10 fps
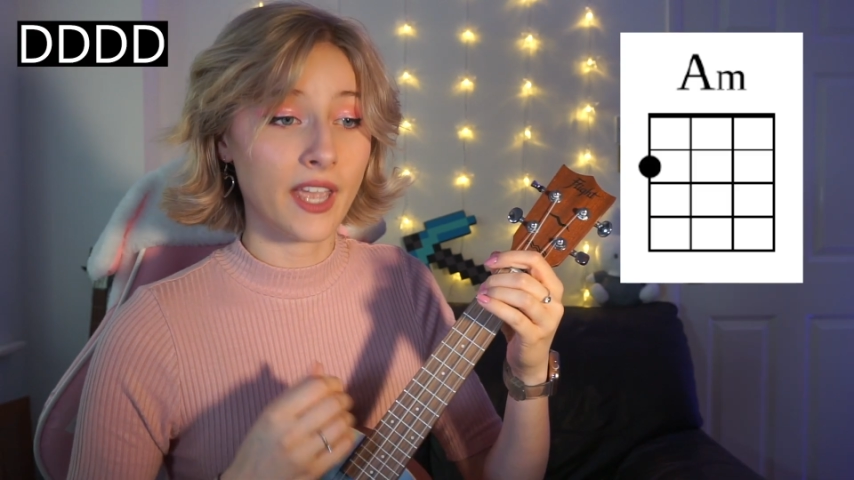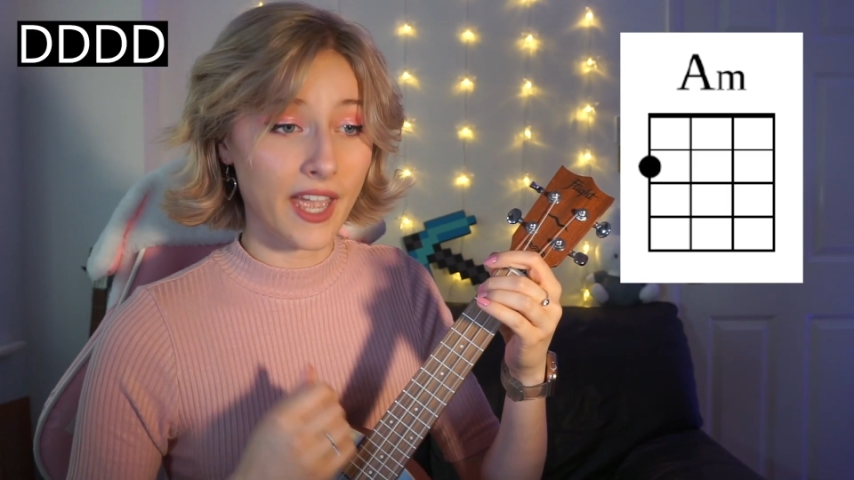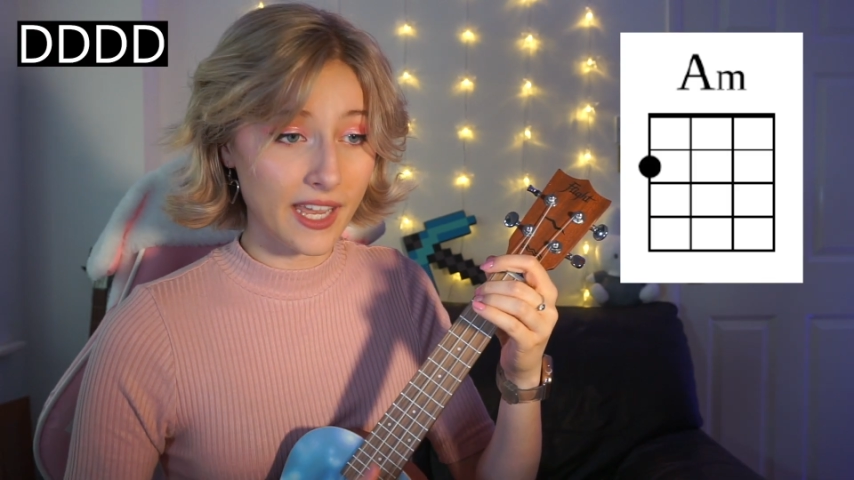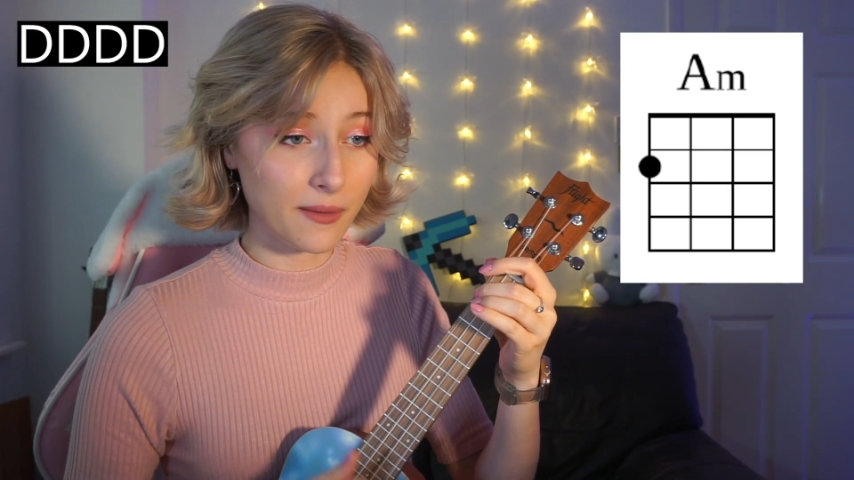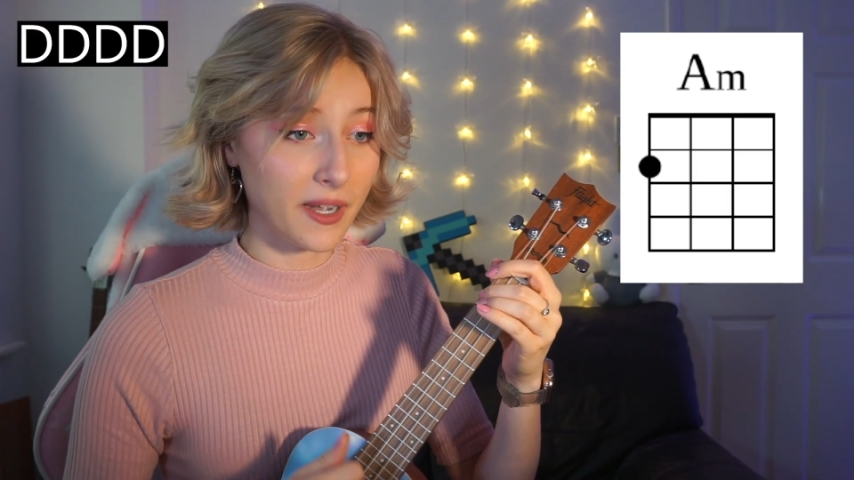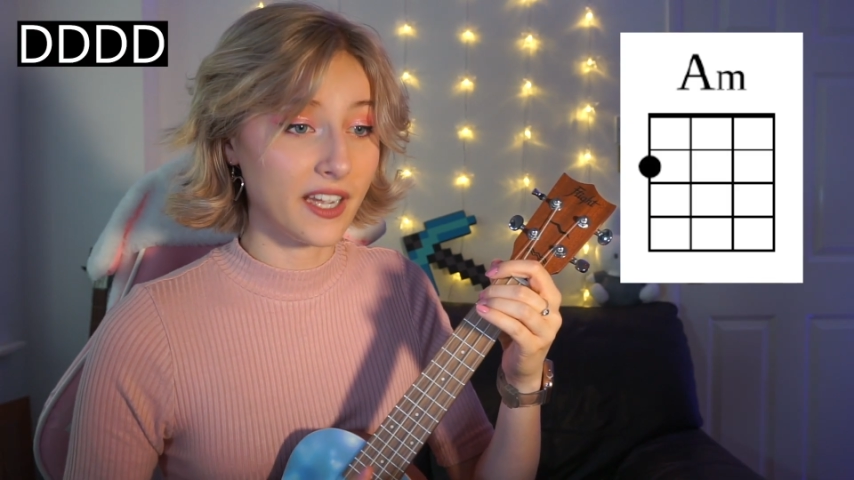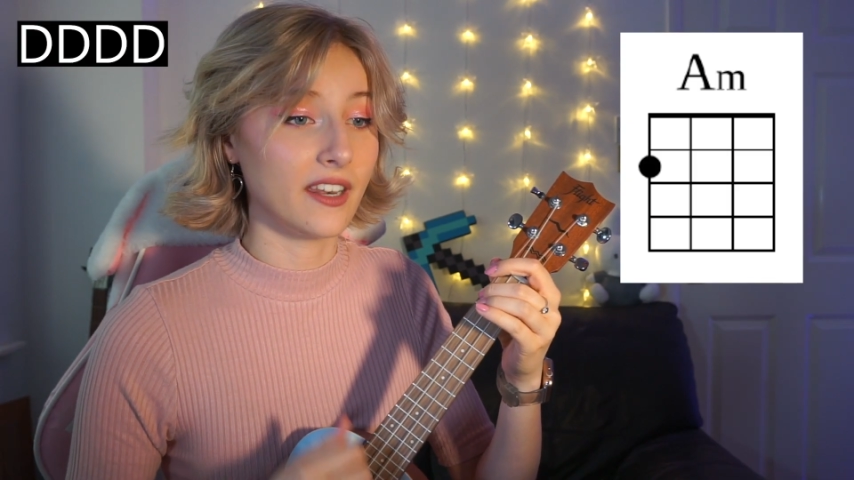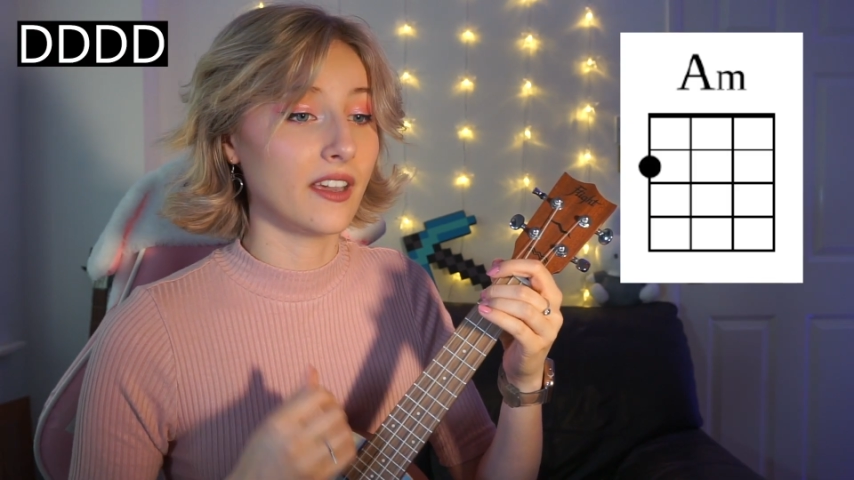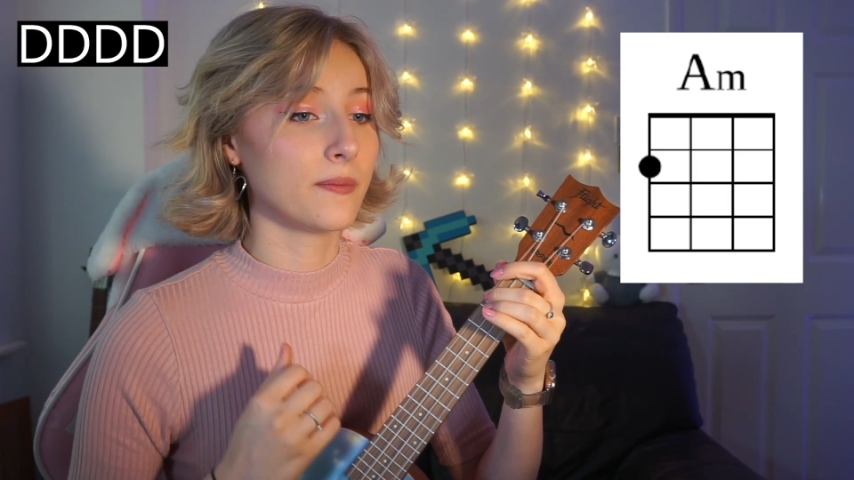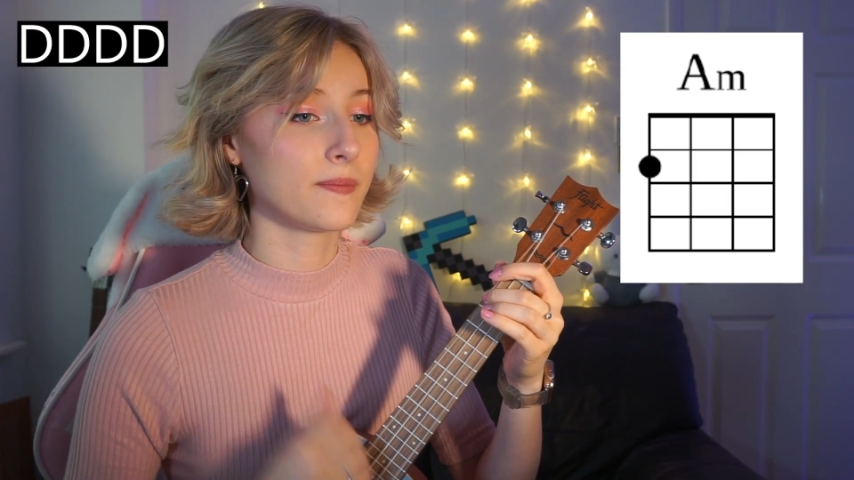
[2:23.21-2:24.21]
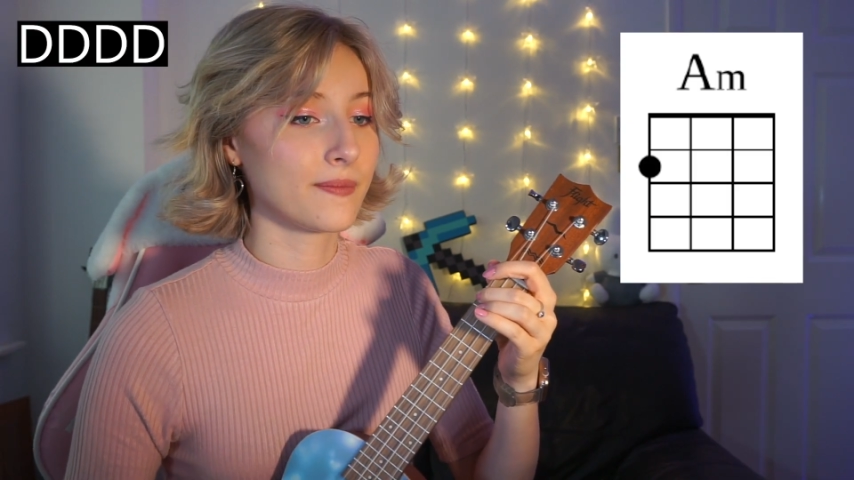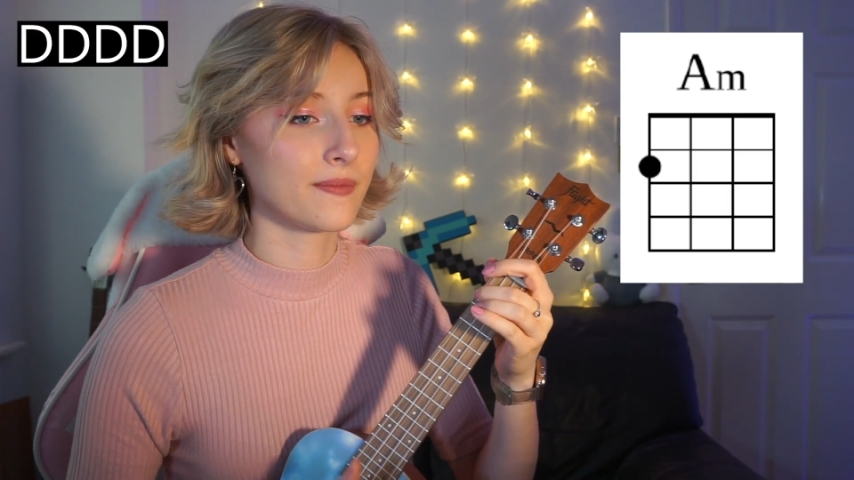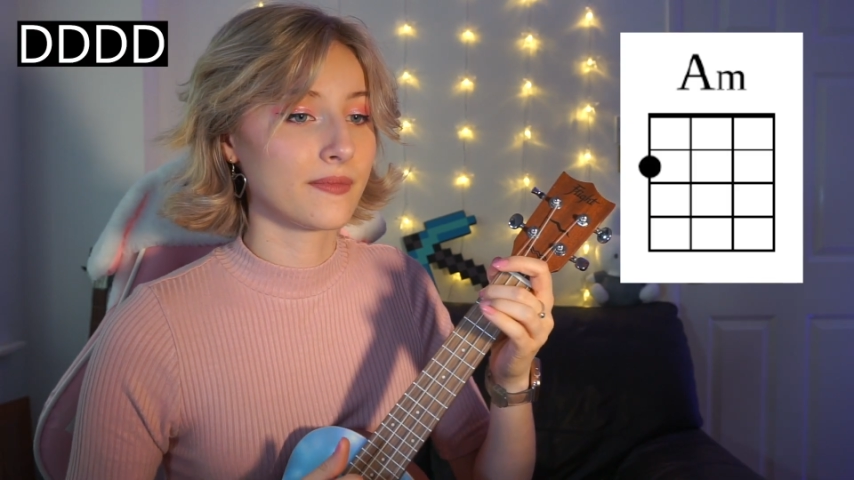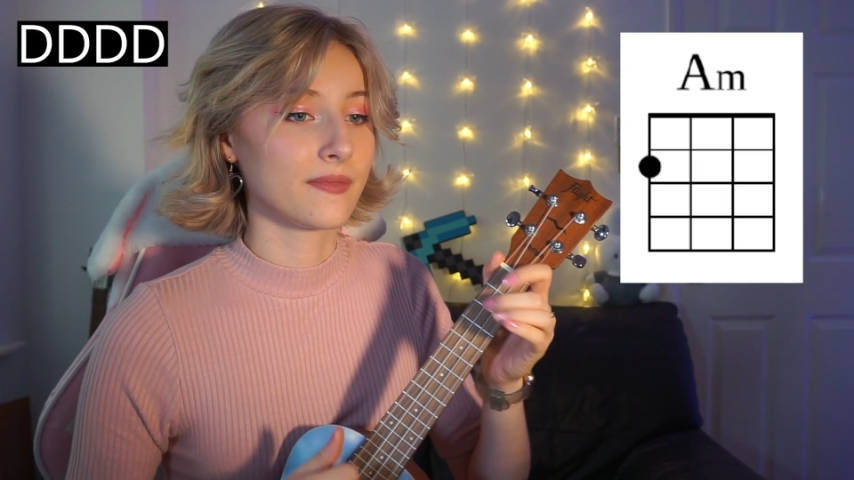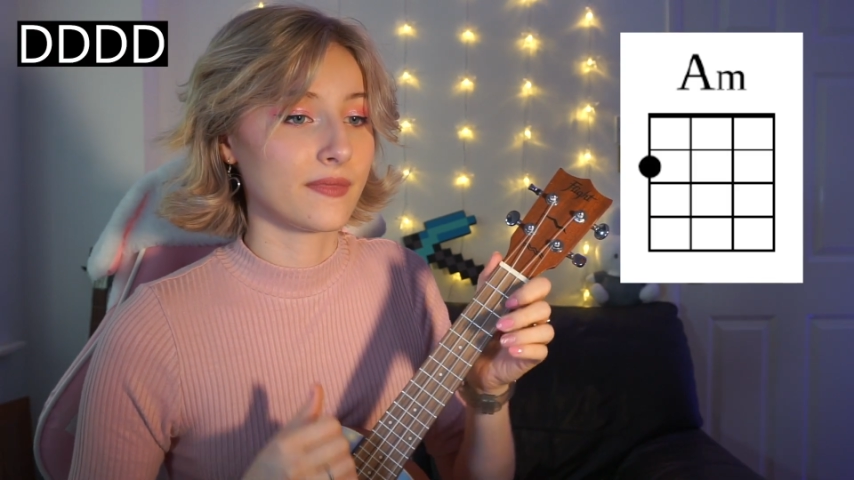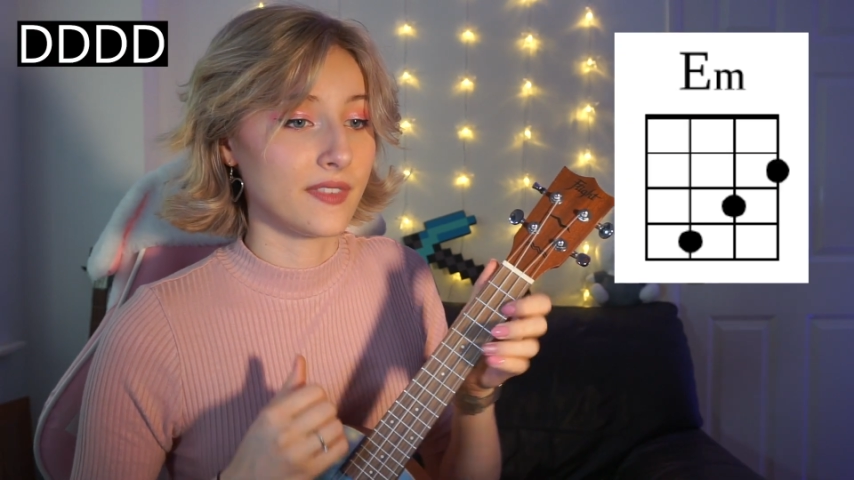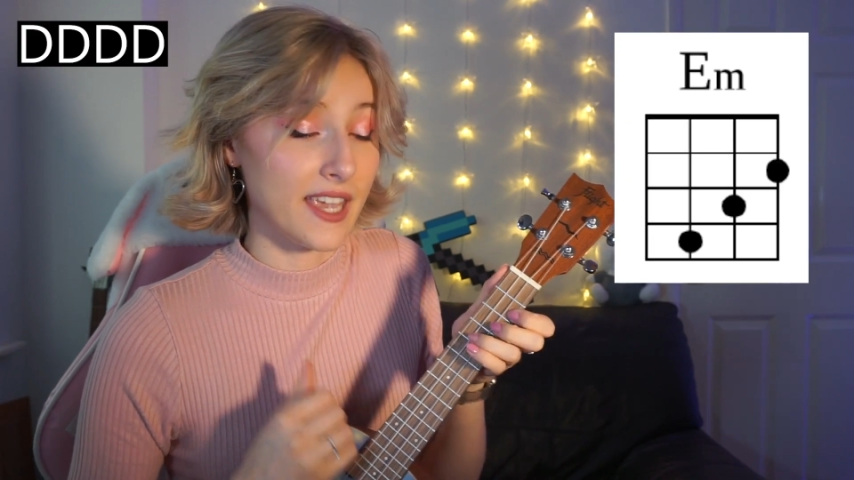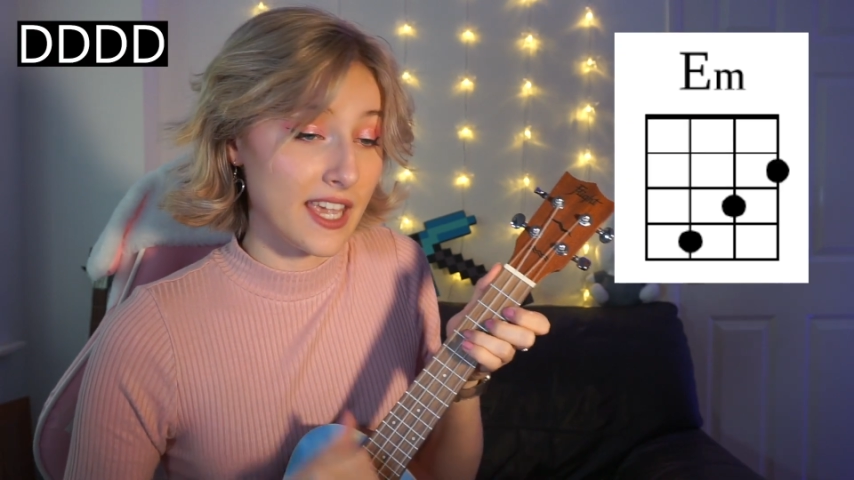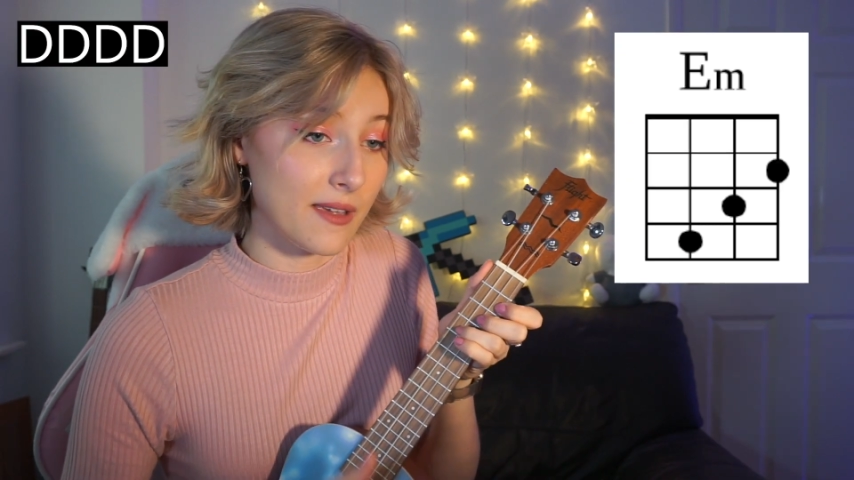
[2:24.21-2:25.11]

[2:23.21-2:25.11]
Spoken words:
A minor, E